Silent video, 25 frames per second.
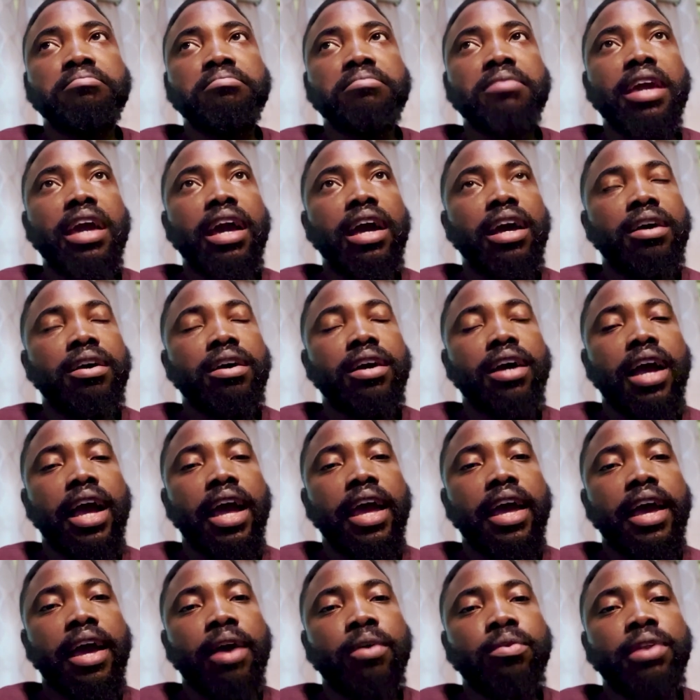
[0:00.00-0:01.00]
yeah,
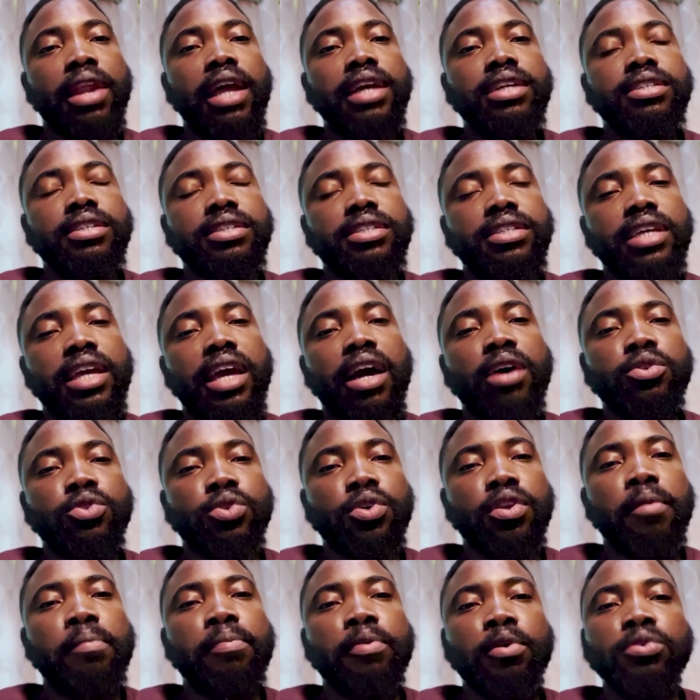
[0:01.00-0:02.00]
I, I, would like to see how
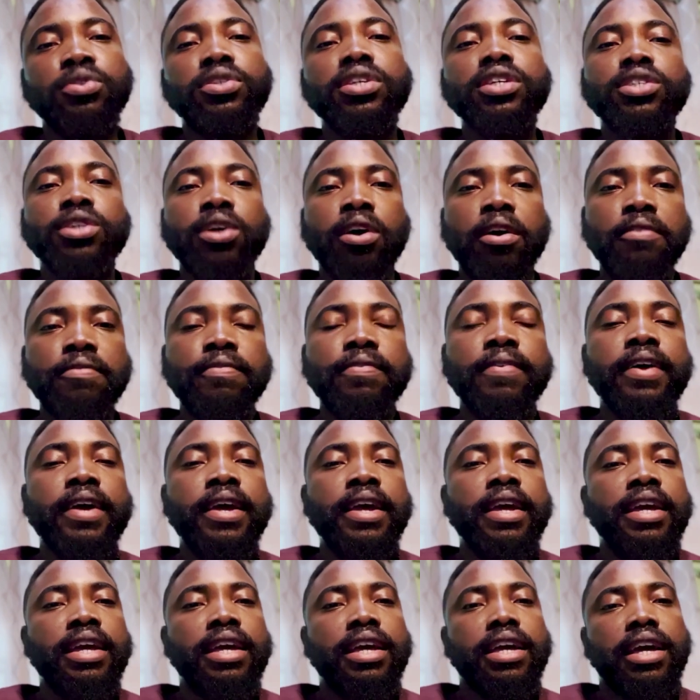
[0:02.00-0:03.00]
Twitter pulls this off.
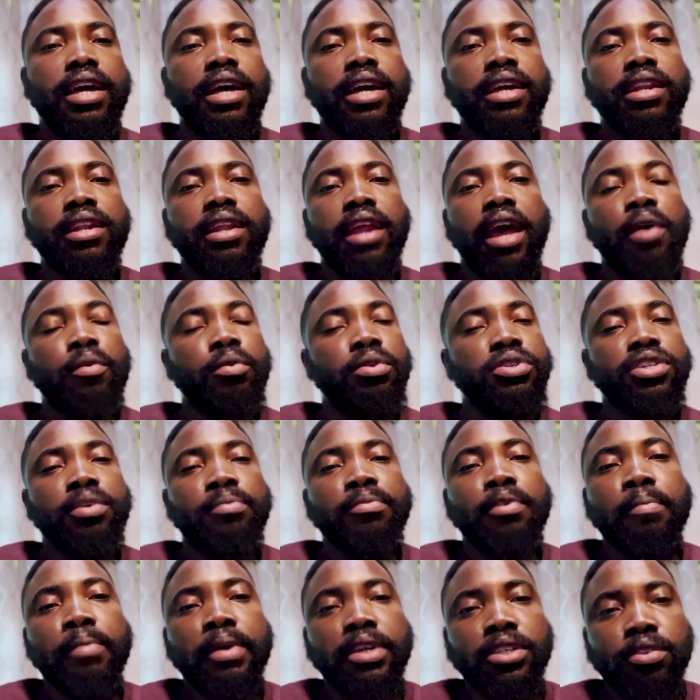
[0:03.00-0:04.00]
And I wish
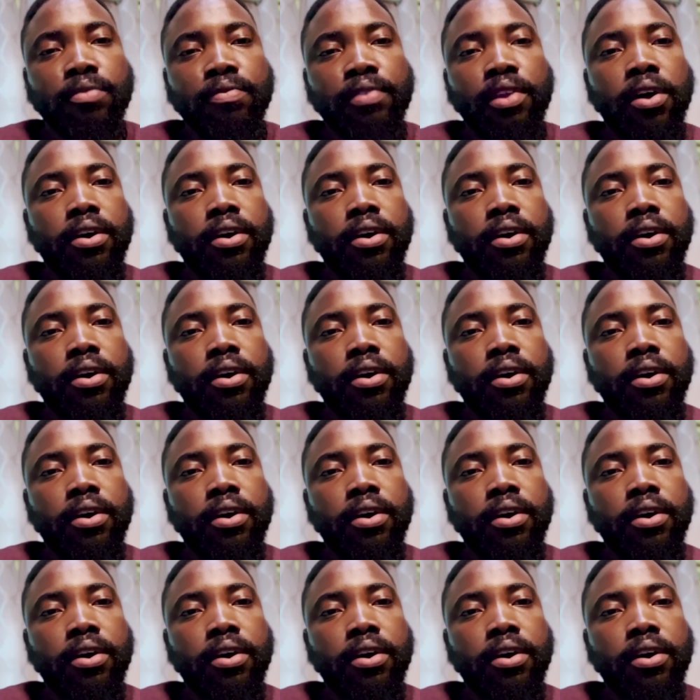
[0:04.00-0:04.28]
them the best of